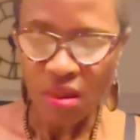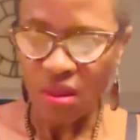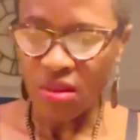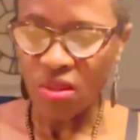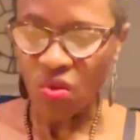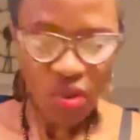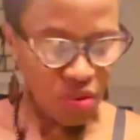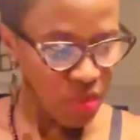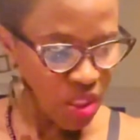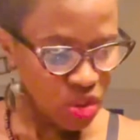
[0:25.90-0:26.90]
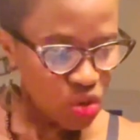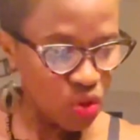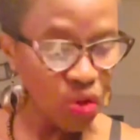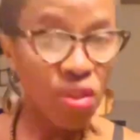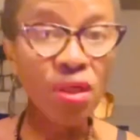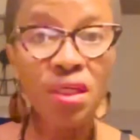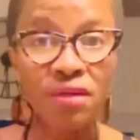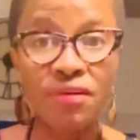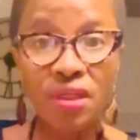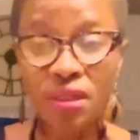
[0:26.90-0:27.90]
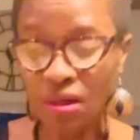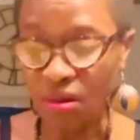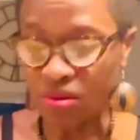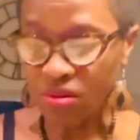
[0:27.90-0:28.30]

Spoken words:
So you want to make sure you even it out.